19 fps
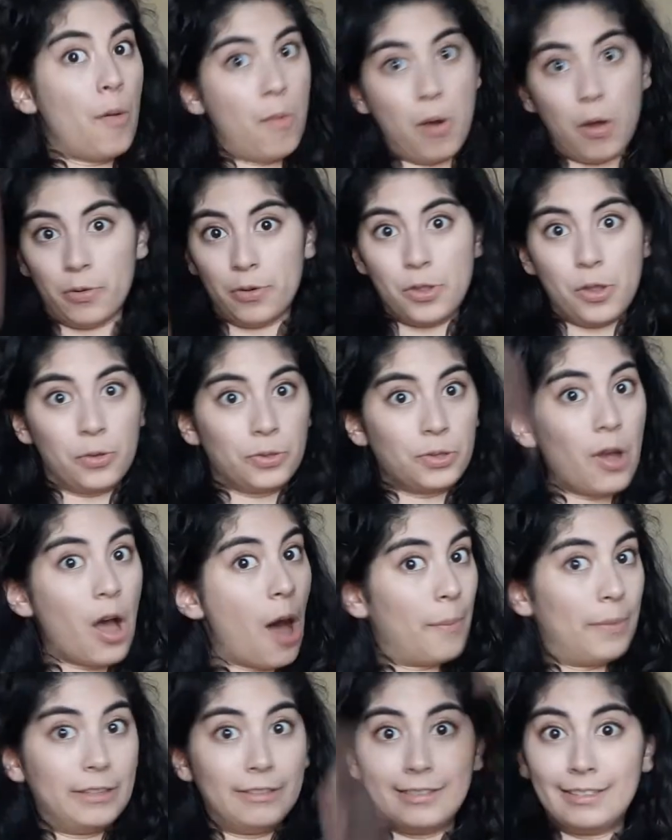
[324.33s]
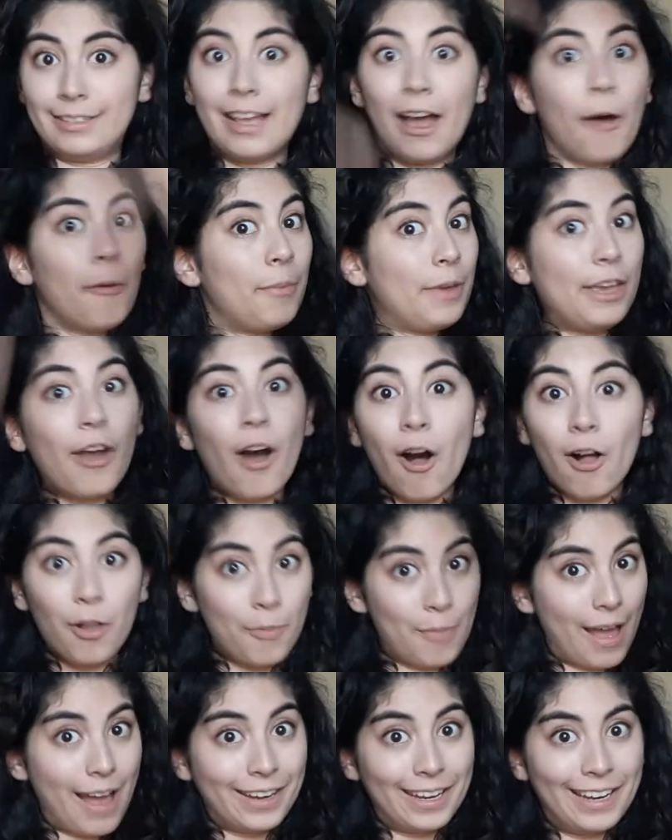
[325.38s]
mode in those comments and tell me all
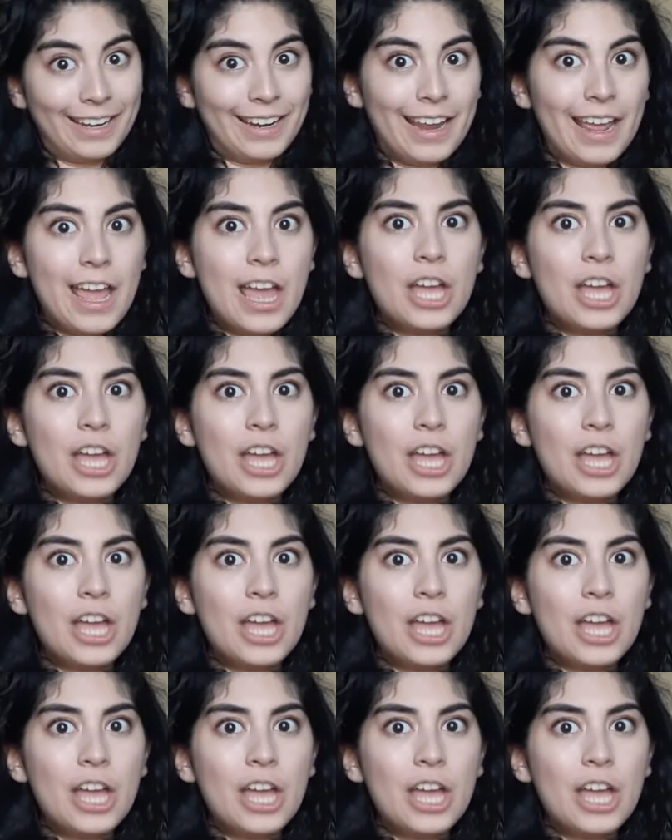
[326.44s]
about it.